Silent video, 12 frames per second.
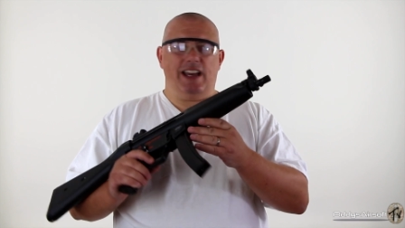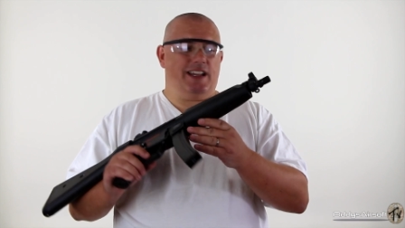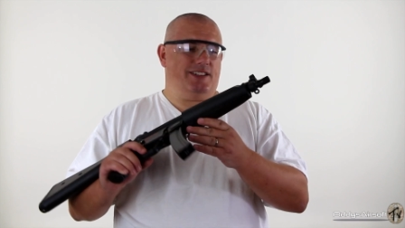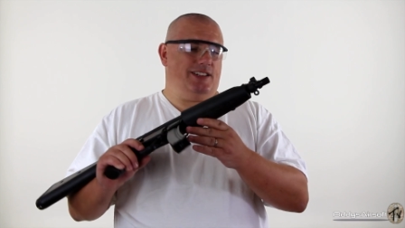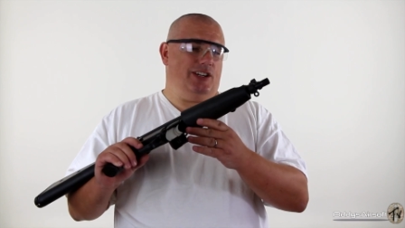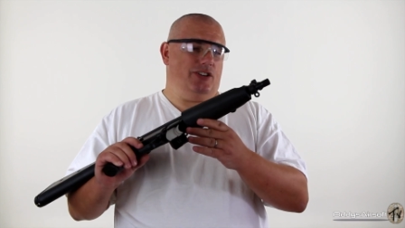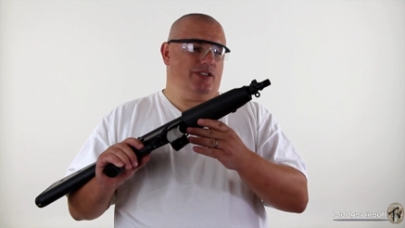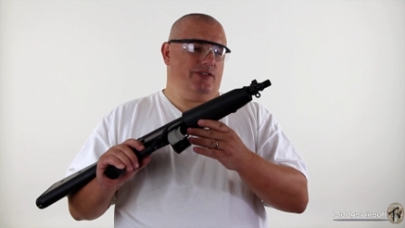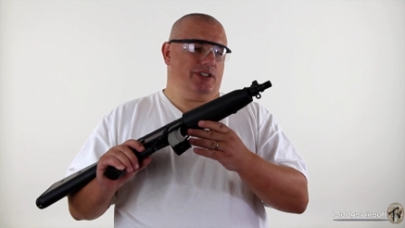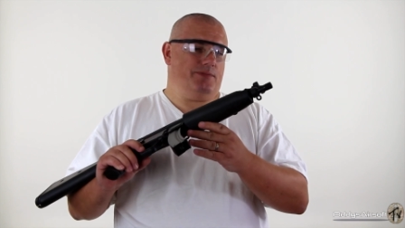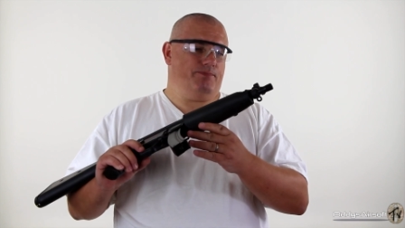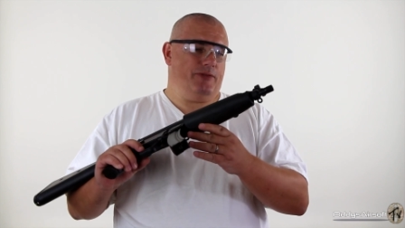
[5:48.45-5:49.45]
add to the look of
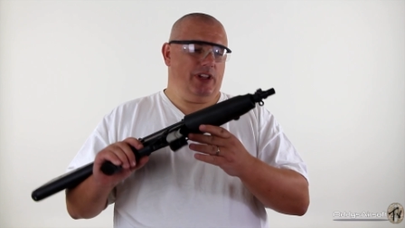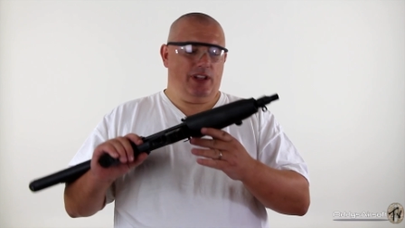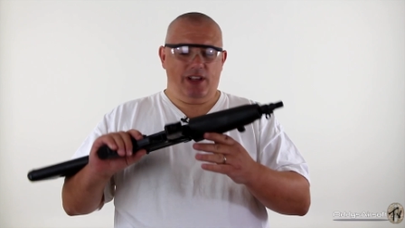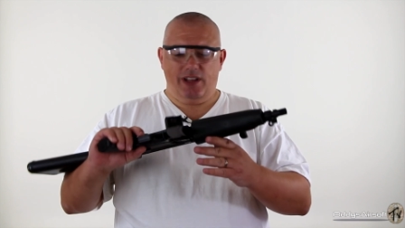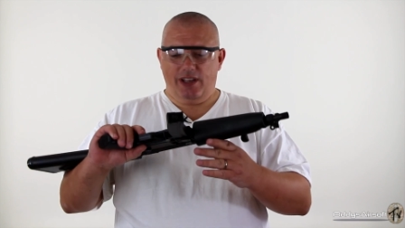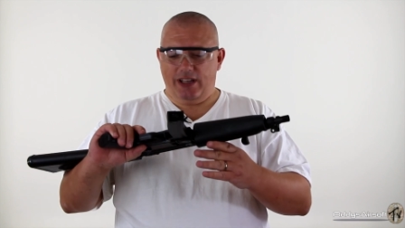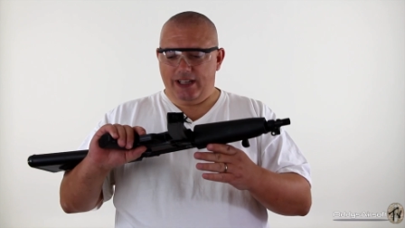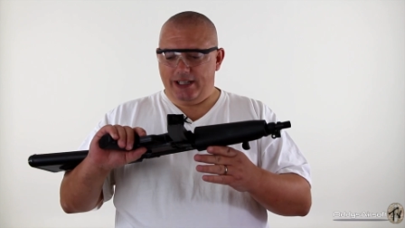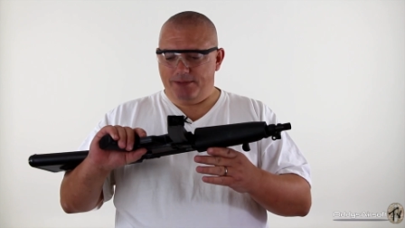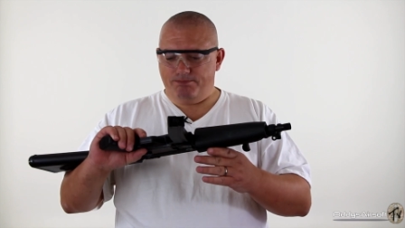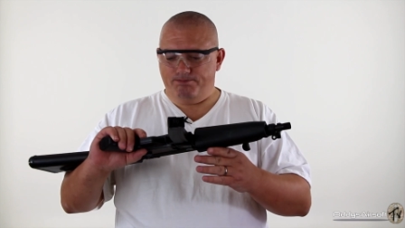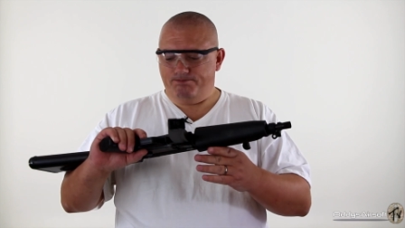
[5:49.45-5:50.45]
it.
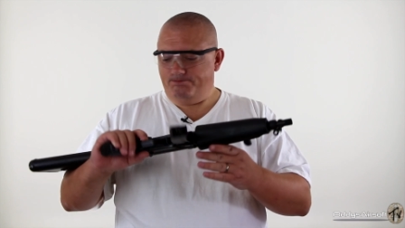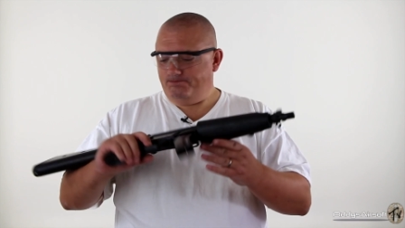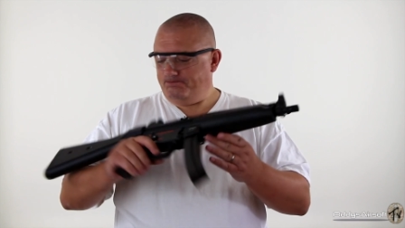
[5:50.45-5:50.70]
Um,